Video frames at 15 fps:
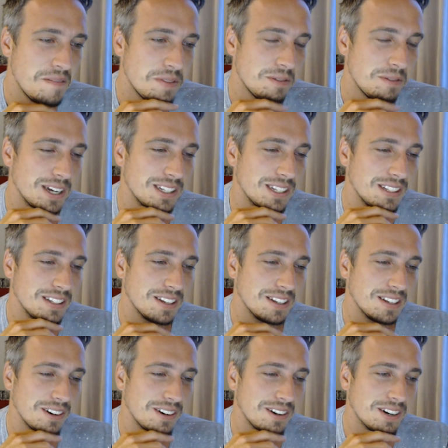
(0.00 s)
white
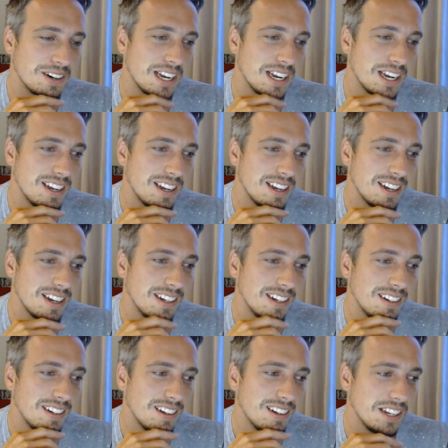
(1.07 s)
or gray
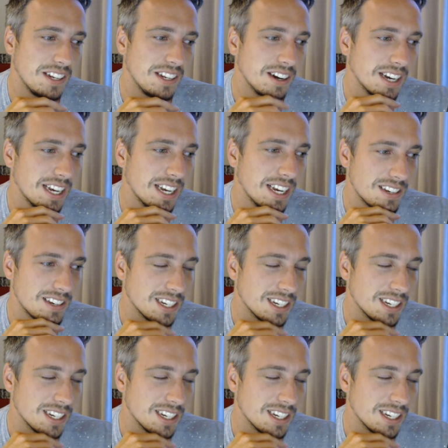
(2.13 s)
on a young age.